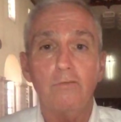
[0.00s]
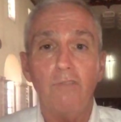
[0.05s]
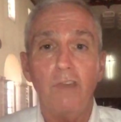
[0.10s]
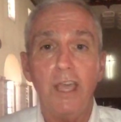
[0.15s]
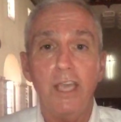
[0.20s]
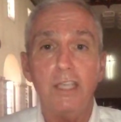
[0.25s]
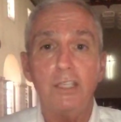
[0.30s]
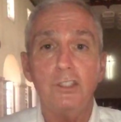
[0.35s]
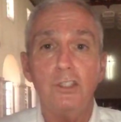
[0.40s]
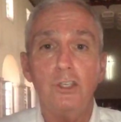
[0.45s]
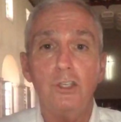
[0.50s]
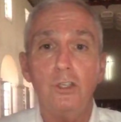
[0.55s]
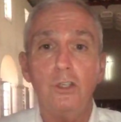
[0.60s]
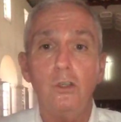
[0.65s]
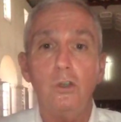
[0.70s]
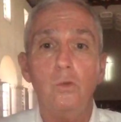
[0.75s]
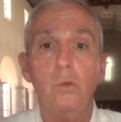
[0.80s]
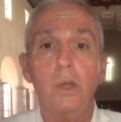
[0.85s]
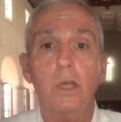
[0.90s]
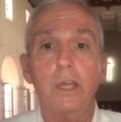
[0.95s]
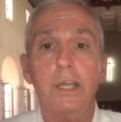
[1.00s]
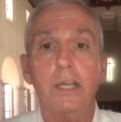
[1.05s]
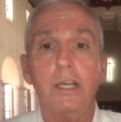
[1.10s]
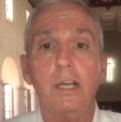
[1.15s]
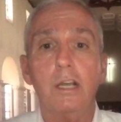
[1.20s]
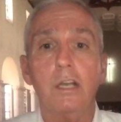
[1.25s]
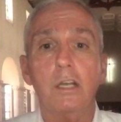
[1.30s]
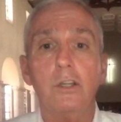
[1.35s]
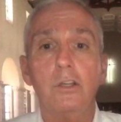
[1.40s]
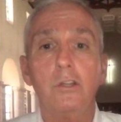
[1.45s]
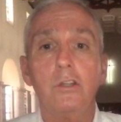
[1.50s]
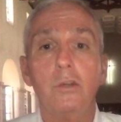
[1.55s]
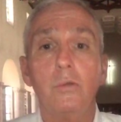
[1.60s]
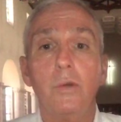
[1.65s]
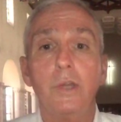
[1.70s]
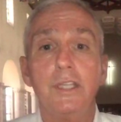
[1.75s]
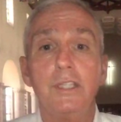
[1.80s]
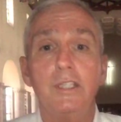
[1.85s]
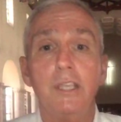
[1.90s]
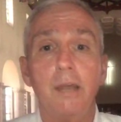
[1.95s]
Phase 2 will include the
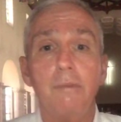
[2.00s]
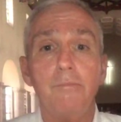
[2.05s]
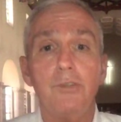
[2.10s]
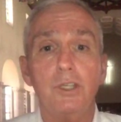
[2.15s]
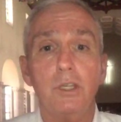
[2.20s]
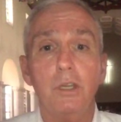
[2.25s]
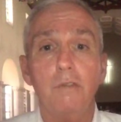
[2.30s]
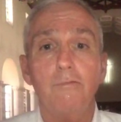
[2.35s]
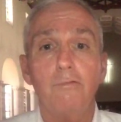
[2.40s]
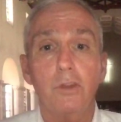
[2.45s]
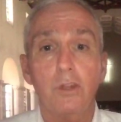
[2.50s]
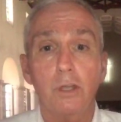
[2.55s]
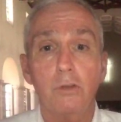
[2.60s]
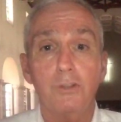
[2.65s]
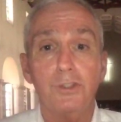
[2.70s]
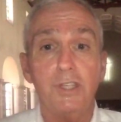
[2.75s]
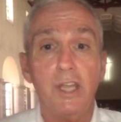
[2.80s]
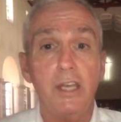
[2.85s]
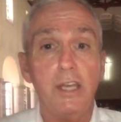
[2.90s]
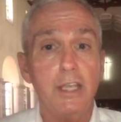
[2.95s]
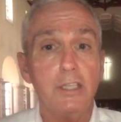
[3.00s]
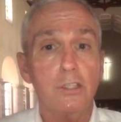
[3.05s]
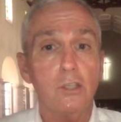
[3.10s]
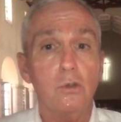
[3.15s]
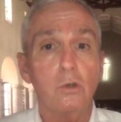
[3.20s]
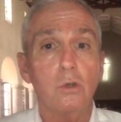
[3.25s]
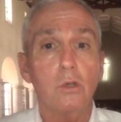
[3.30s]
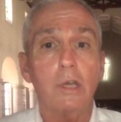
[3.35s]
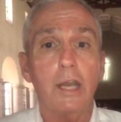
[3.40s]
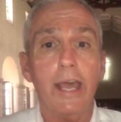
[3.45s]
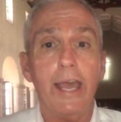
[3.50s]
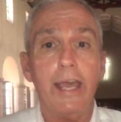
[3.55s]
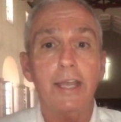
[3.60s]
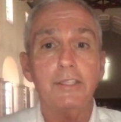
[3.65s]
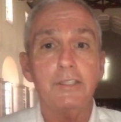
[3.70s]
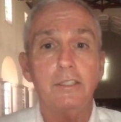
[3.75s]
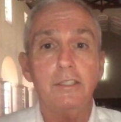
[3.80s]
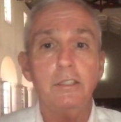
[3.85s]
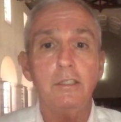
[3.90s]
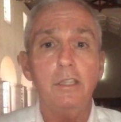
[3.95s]
resumption for those Sunday school
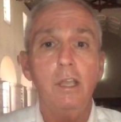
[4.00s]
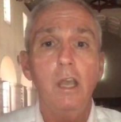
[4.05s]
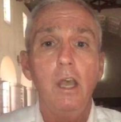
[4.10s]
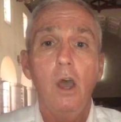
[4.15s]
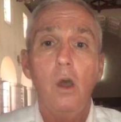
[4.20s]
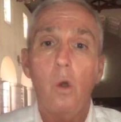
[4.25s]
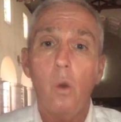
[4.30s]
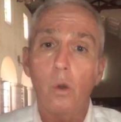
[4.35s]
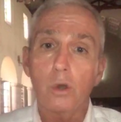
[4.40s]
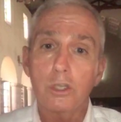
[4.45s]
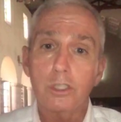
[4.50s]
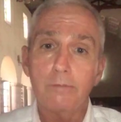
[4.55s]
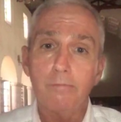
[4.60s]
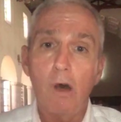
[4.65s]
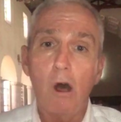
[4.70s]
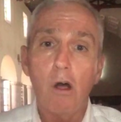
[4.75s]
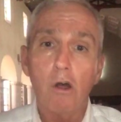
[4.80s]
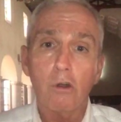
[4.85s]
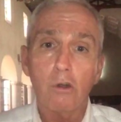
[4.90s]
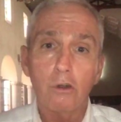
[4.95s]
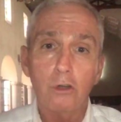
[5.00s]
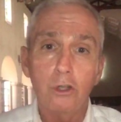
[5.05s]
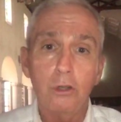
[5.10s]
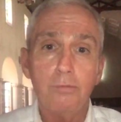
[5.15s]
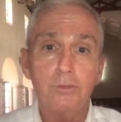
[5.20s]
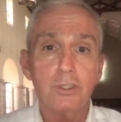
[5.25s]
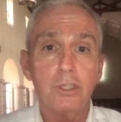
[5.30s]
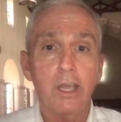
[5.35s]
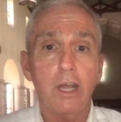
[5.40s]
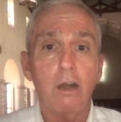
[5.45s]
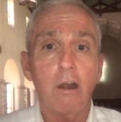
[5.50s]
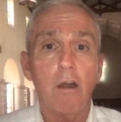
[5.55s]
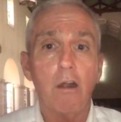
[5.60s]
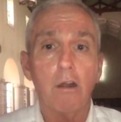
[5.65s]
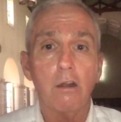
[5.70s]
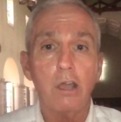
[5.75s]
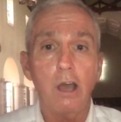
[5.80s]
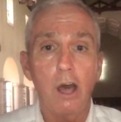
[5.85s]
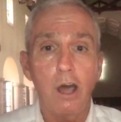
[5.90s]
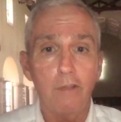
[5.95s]
classes or small groups that
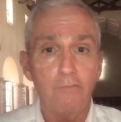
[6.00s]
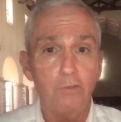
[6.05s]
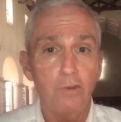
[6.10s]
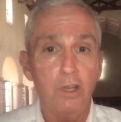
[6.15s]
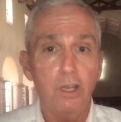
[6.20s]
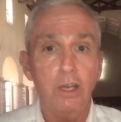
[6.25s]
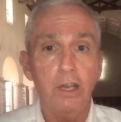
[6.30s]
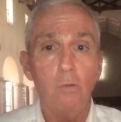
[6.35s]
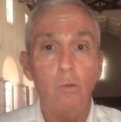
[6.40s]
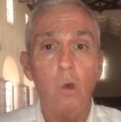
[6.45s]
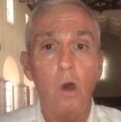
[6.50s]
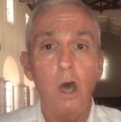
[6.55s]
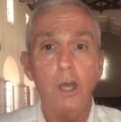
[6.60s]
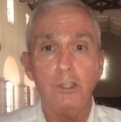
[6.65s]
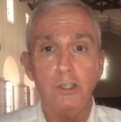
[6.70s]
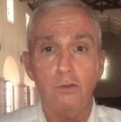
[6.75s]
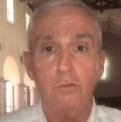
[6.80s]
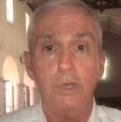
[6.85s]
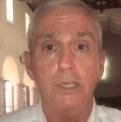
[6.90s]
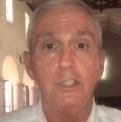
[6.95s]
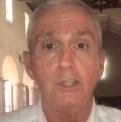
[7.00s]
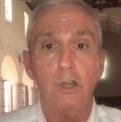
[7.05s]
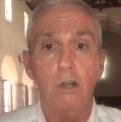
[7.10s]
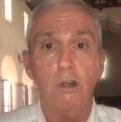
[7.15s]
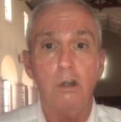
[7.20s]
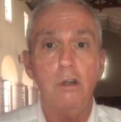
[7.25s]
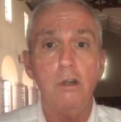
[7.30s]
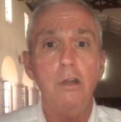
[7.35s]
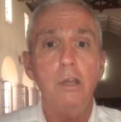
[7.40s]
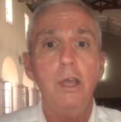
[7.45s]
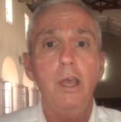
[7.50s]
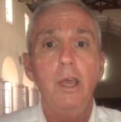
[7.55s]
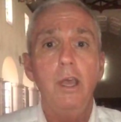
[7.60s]
are confident and want to return.